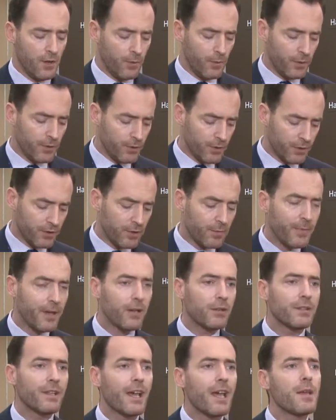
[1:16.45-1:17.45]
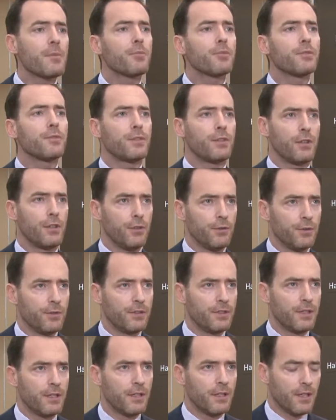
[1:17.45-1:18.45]
We talked about apron
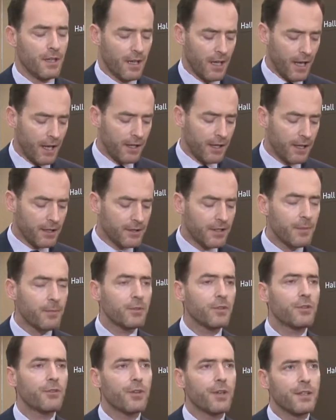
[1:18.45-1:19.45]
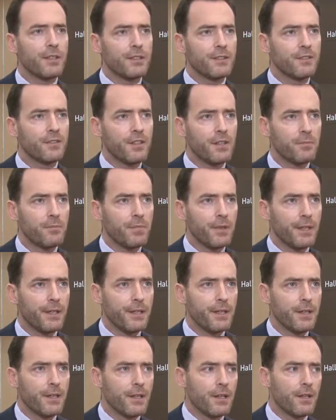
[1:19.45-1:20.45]
security, and I demonstrated simply
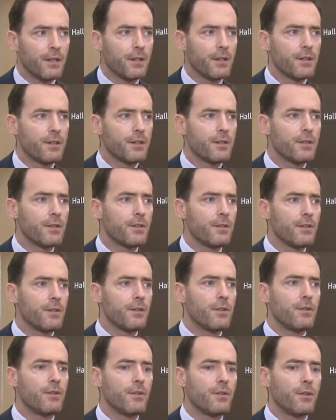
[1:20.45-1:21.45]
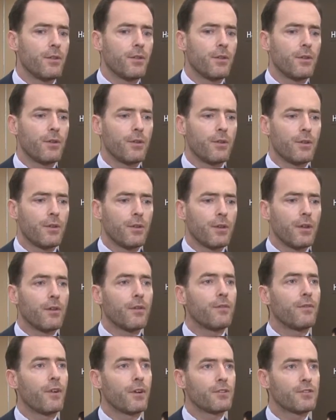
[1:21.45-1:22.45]
the
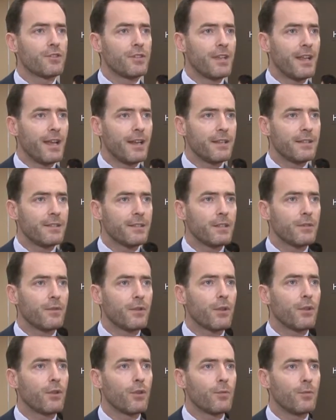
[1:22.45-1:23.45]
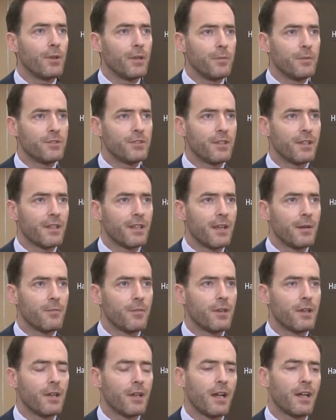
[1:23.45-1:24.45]
functionality of a thermal imaging
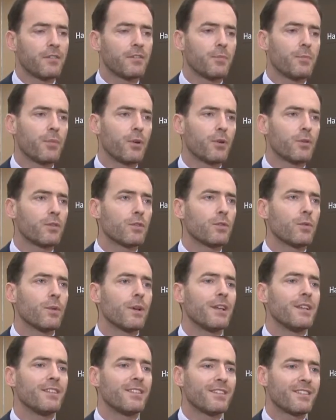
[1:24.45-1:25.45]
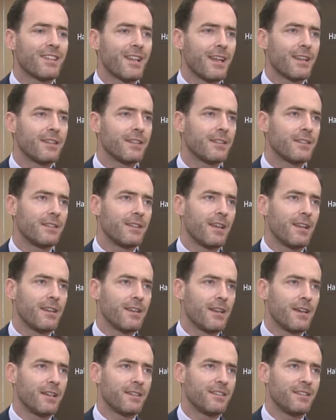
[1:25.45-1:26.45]
camera as opposed to a standard
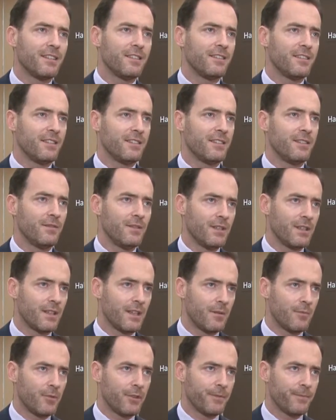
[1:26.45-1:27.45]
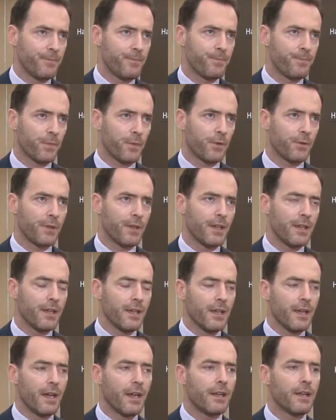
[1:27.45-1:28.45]
daylight CCTV camera. Okay,
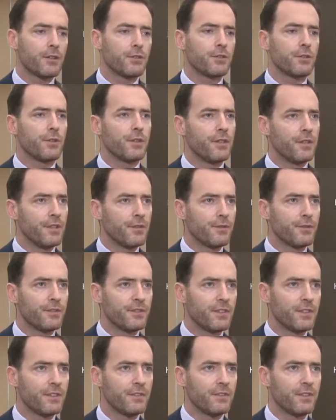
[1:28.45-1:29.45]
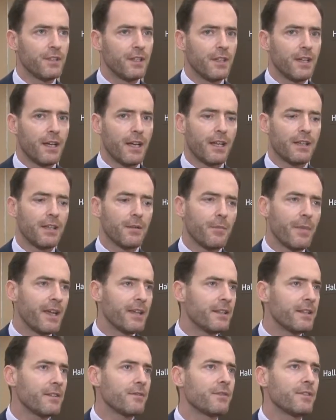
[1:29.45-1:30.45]
and I showed the differences, and the
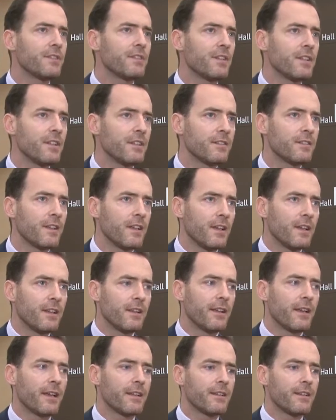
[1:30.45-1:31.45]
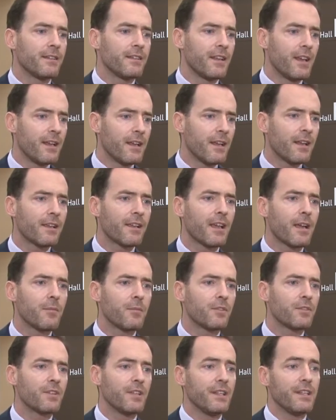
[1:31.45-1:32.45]
main difference is that daylight
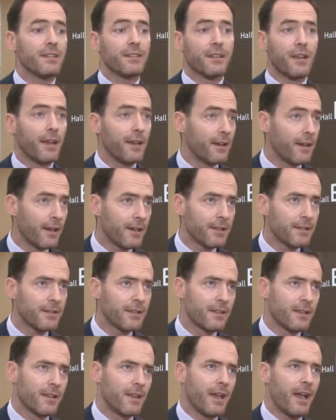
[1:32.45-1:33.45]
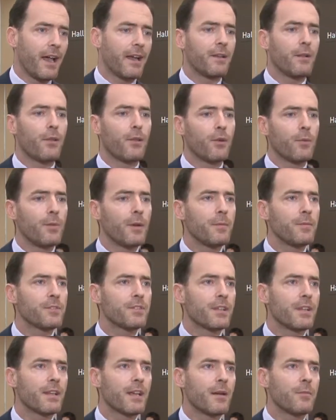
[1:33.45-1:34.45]
cameras need daylight and thermal
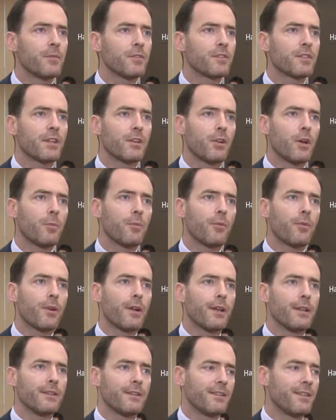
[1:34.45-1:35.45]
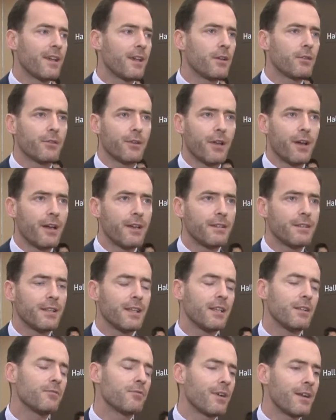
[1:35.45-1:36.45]
imaging cameras can operate day or night
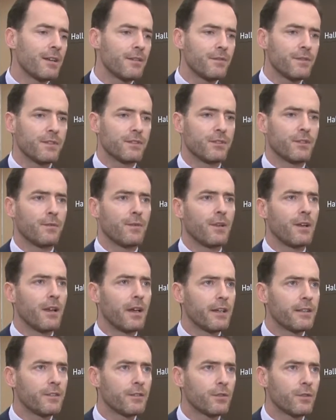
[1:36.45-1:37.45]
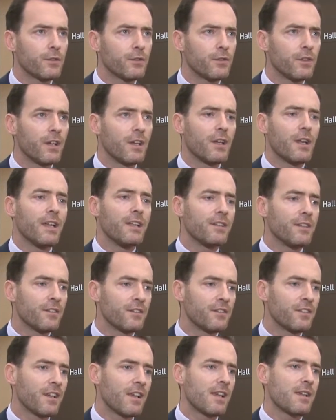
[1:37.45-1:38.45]
irrelevant of the light source in the
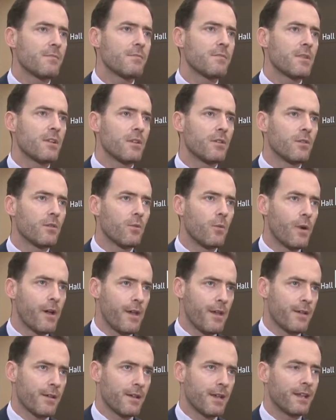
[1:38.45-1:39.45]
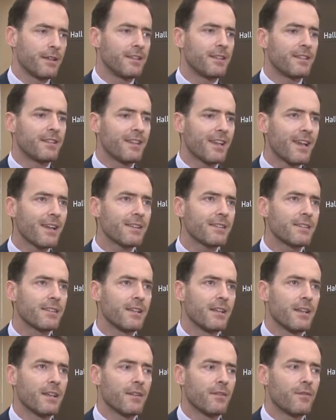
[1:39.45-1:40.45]
same way and detect
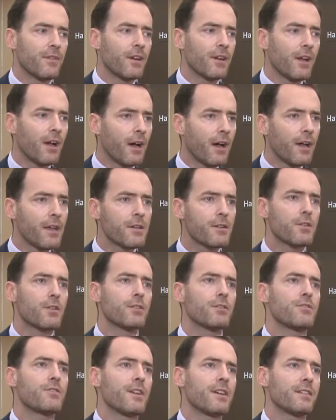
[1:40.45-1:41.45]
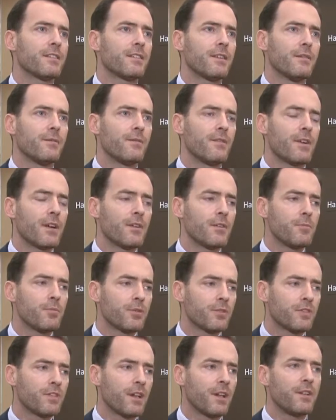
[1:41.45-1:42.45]
very high contrast and very
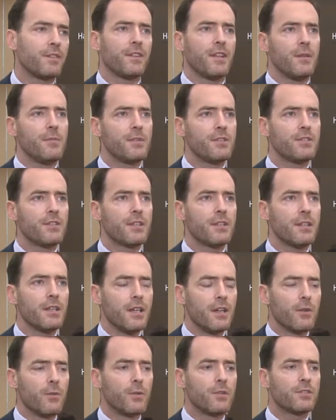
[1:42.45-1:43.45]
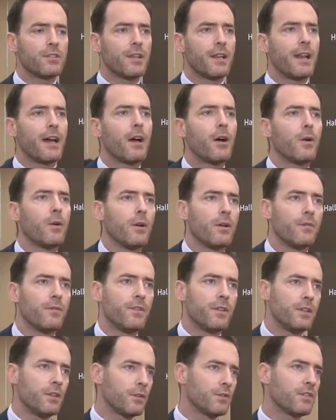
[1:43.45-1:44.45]
precise imaging which allow
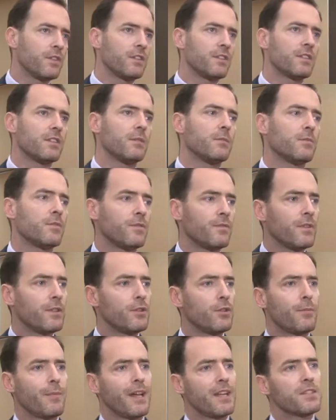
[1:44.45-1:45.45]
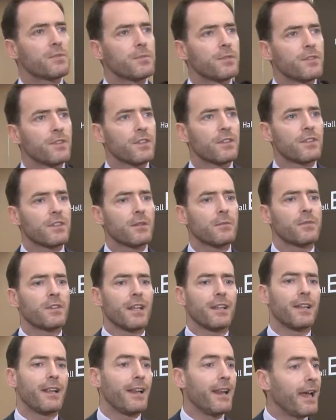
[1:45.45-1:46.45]
video systems, video management systems
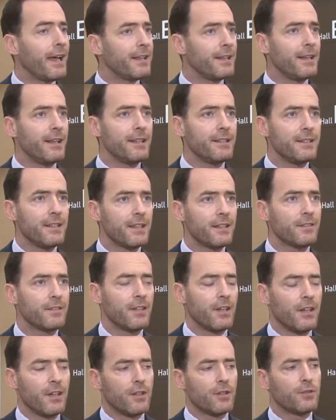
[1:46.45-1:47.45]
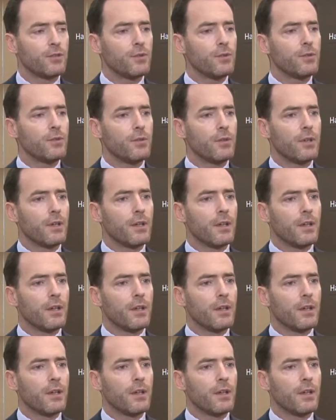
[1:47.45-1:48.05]
and analytics to